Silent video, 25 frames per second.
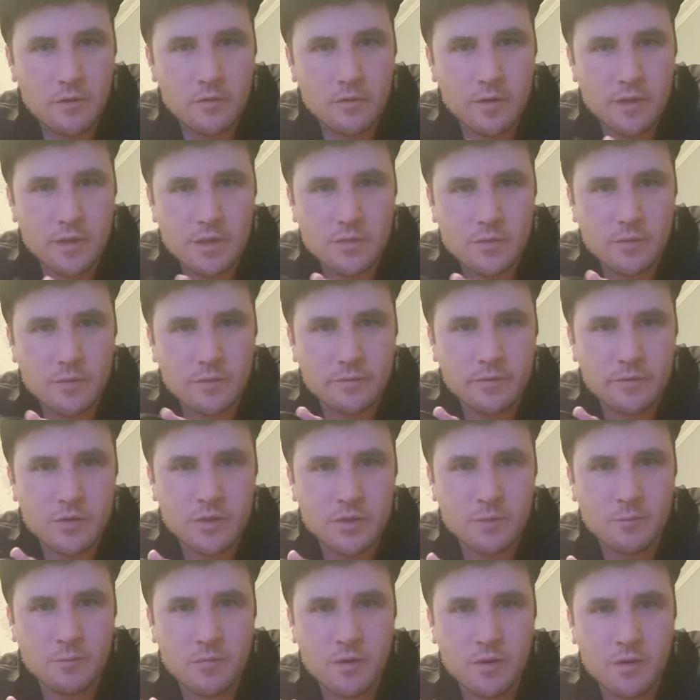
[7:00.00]
Reese, when
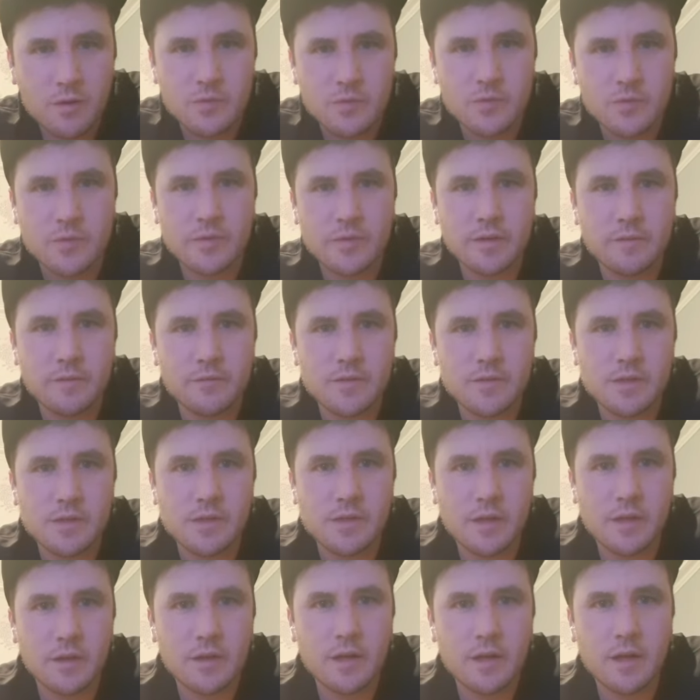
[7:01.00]
fishing blobs with nymphs, is
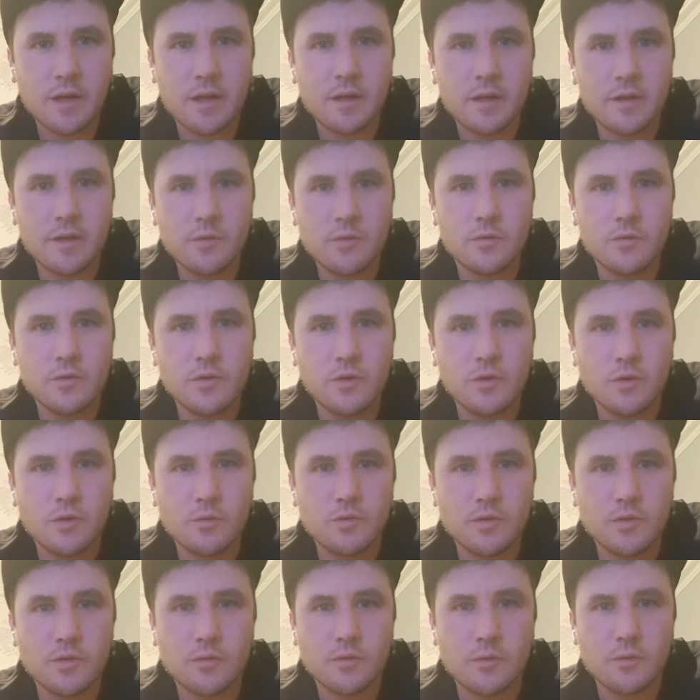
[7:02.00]
there a colour you would go
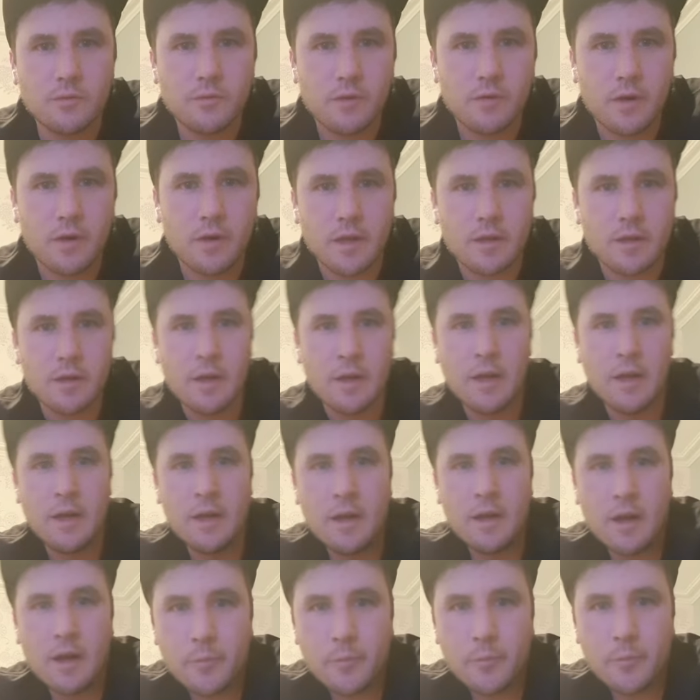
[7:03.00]
to for like
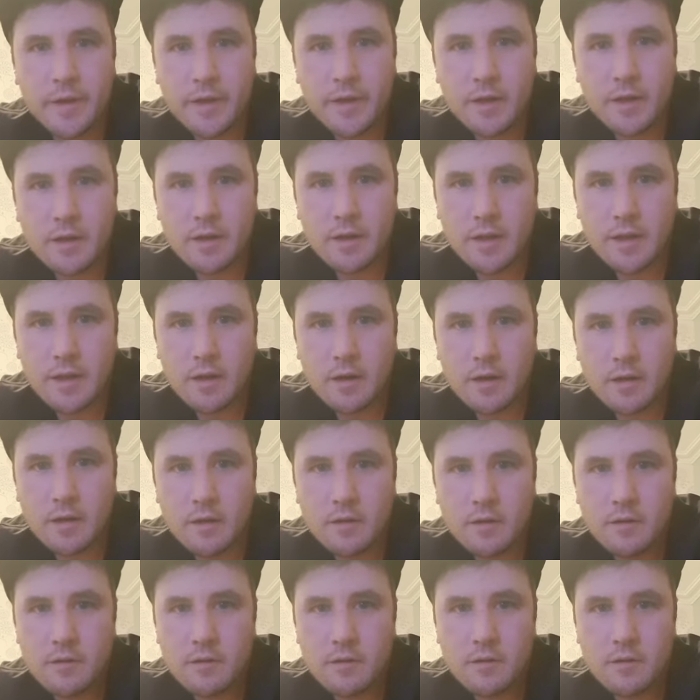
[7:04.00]
a pale colour?